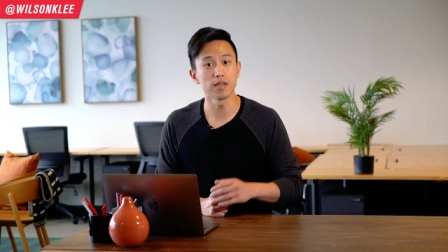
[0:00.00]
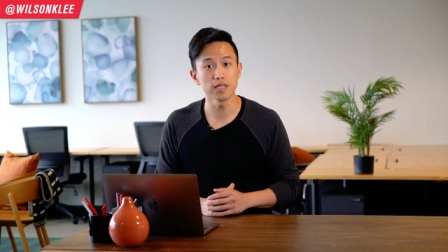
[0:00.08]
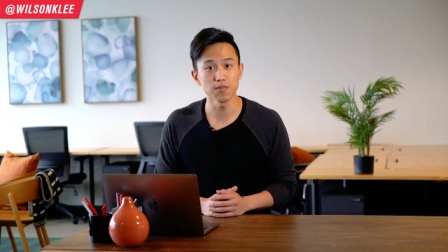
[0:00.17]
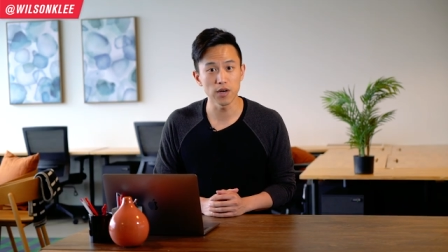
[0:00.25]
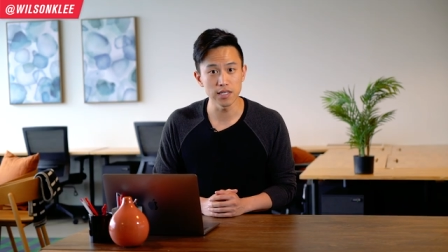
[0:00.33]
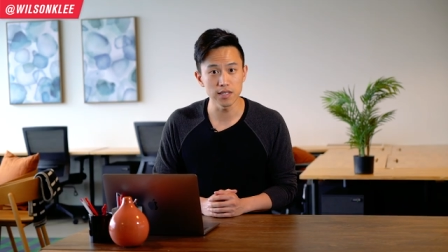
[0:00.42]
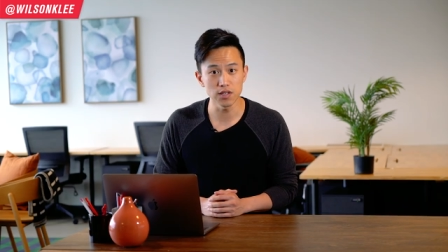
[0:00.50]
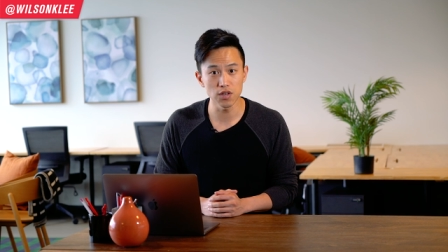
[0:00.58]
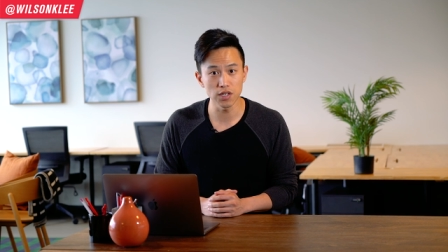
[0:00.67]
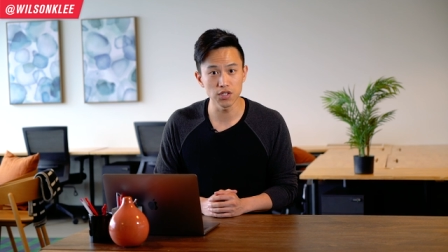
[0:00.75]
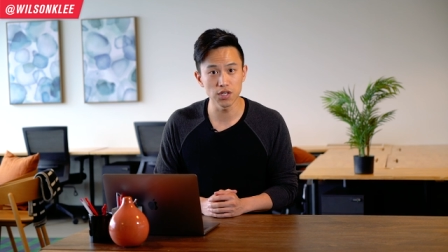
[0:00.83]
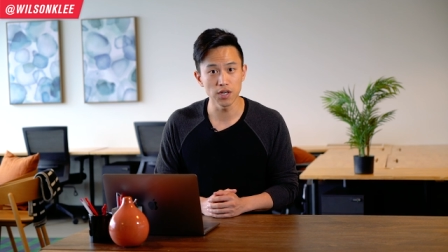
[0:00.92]
this pricing
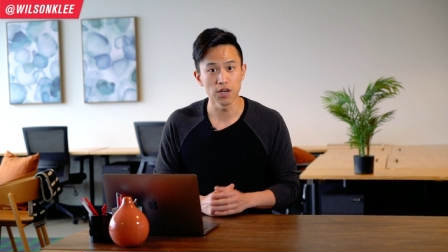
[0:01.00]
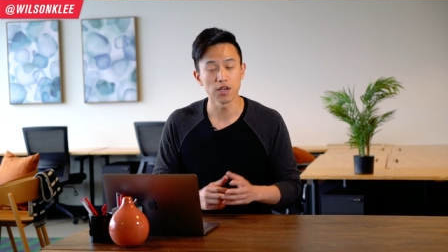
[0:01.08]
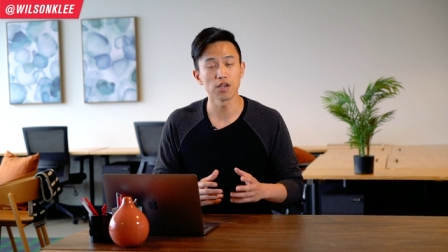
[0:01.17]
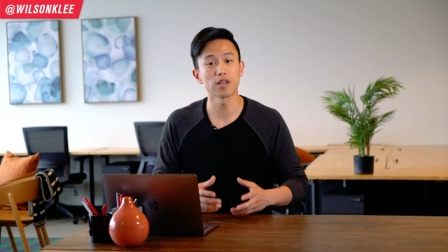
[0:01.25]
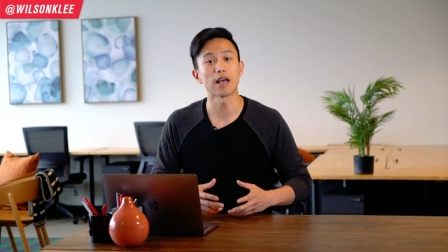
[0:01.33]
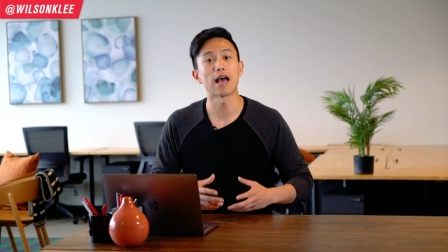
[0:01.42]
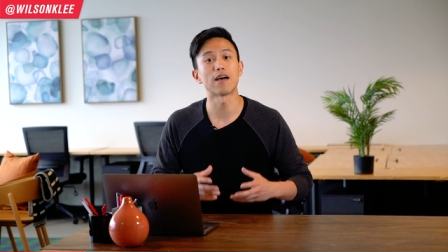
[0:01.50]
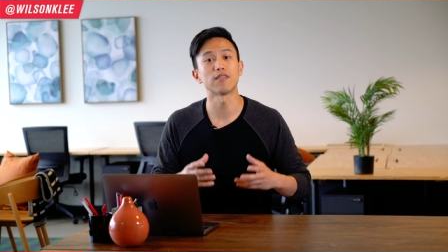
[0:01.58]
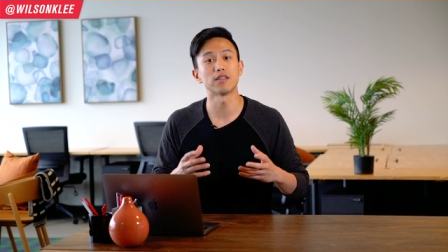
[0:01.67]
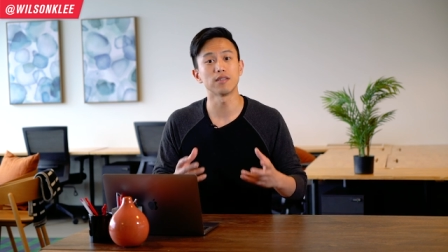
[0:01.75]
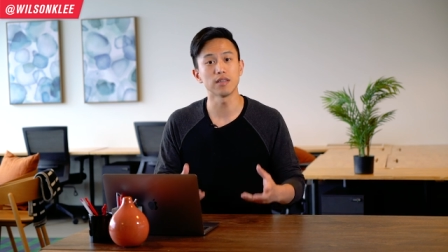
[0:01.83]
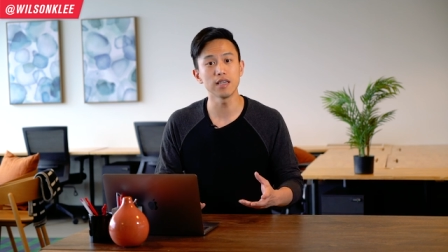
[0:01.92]
structure, you're gonna have
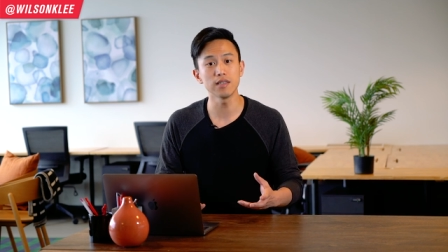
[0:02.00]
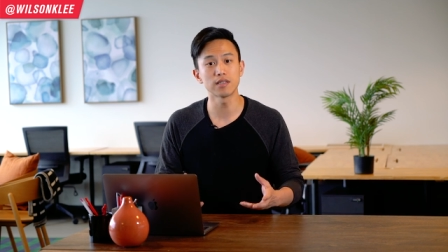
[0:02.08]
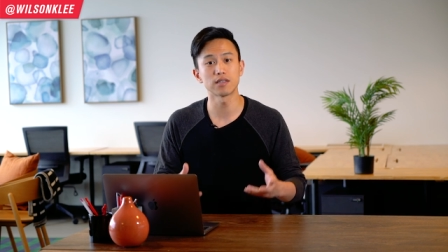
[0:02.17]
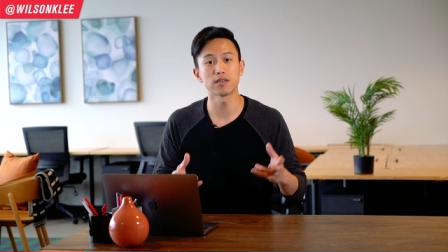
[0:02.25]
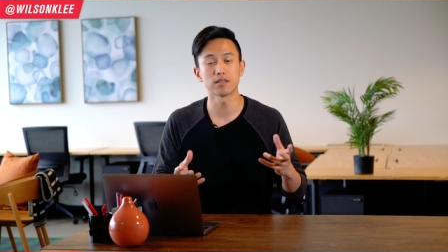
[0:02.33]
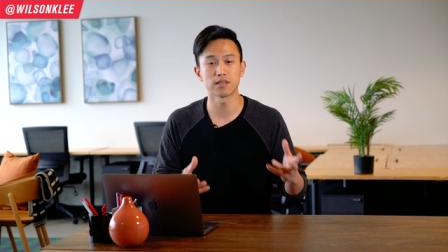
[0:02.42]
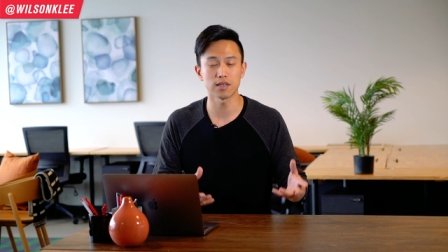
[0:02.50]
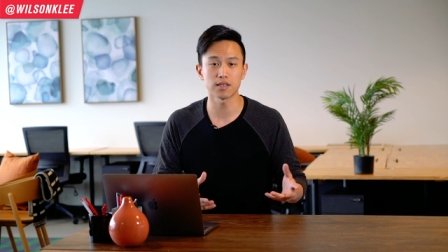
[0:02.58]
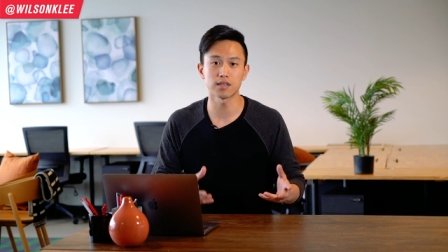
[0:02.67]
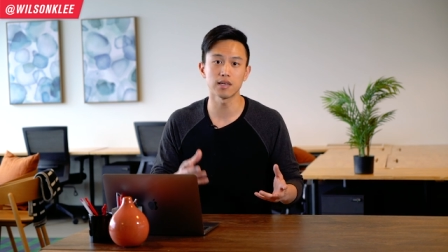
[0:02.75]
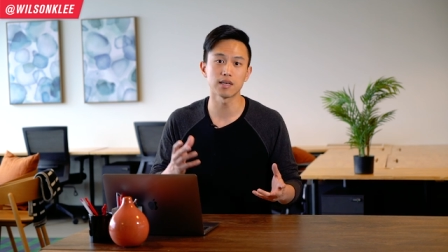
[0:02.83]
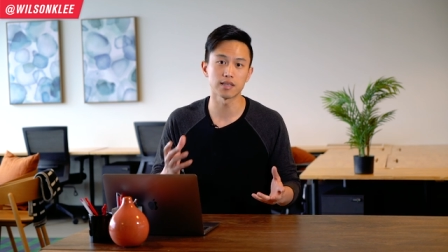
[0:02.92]
at least
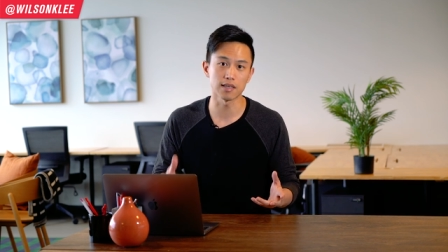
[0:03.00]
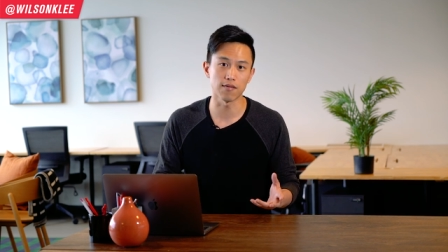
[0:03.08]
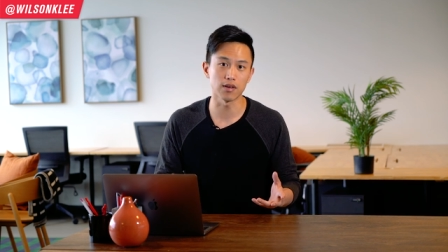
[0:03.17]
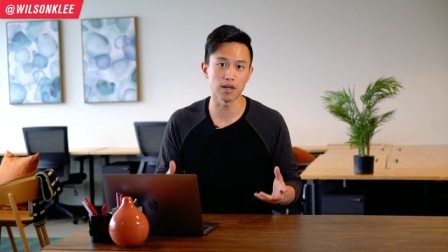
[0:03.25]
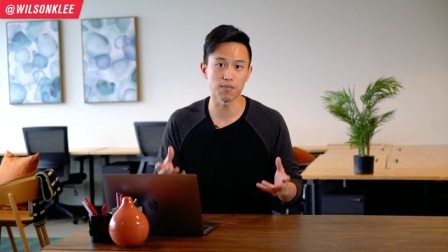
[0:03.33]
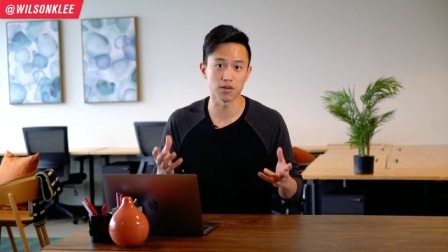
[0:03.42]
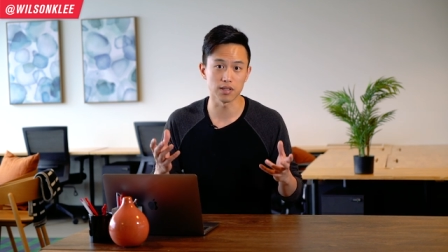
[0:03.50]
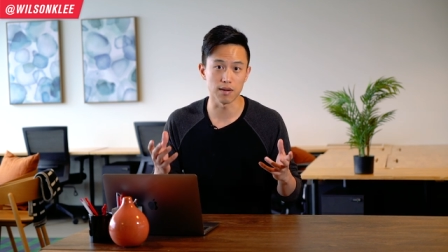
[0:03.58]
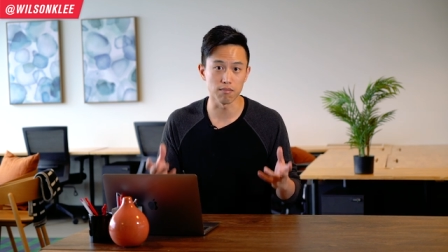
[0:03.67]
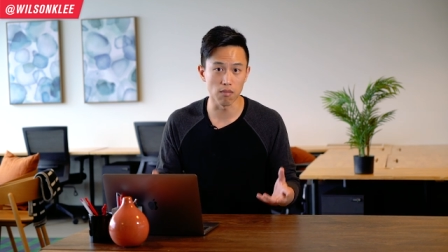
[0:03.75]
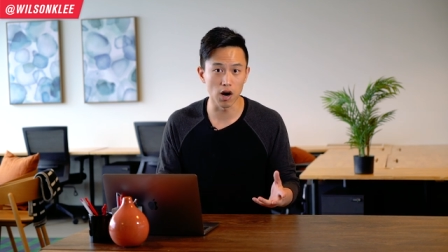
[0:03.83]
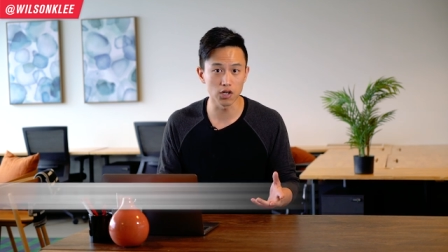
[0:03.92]
60 to
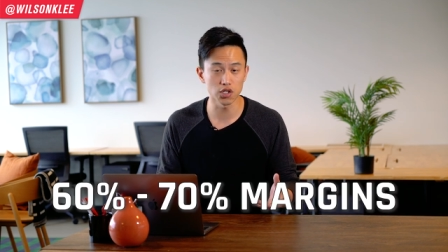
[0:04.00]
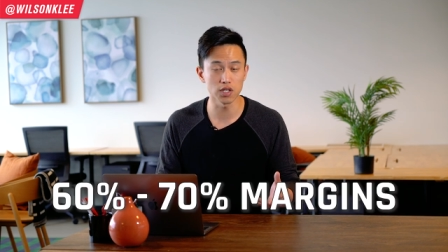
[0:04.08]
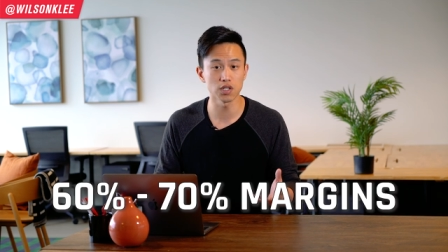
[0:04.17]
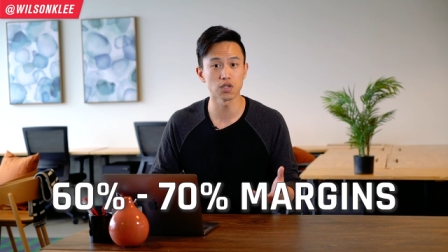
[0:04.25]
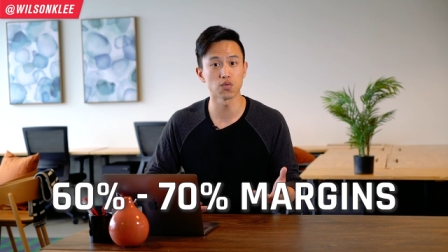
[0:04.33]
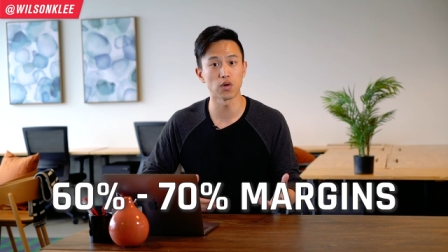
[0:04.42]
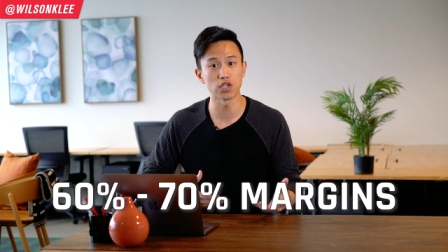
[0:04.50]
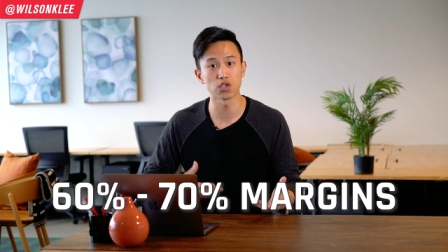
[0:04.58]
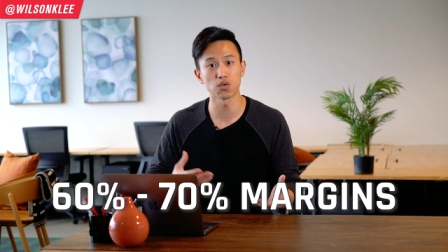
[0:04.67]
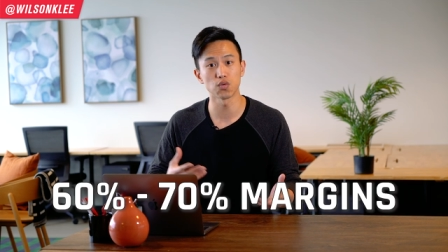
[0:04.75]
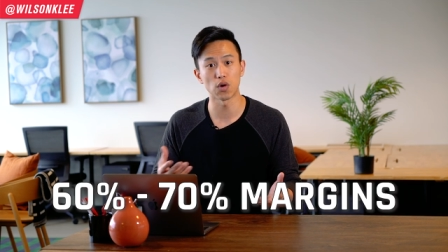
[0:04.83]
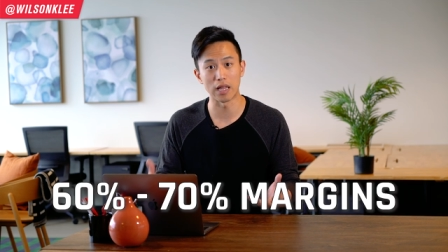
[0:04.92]
70% margins,
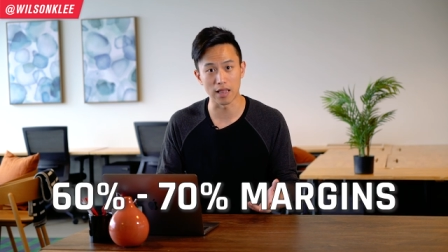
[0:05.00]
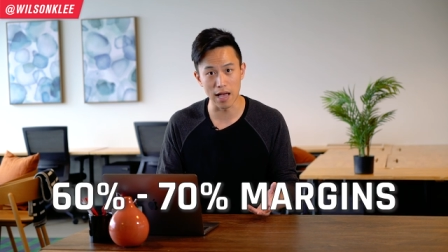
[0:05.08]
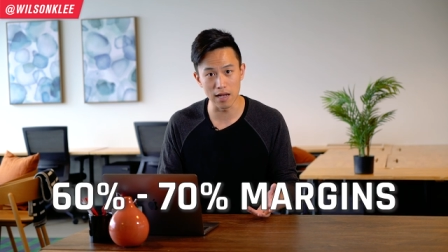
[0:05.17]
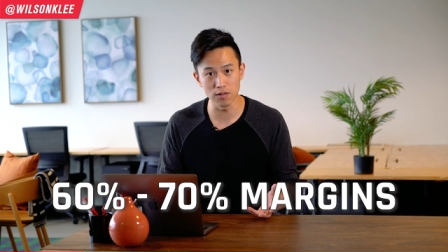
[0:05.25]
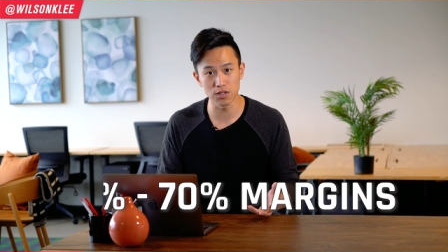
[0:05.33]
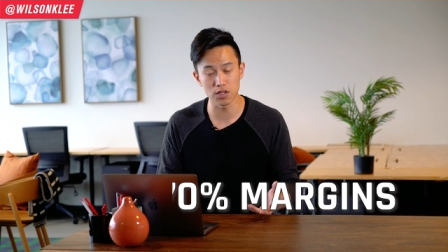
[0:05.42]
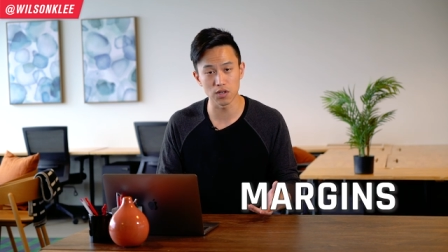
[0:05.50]
which allows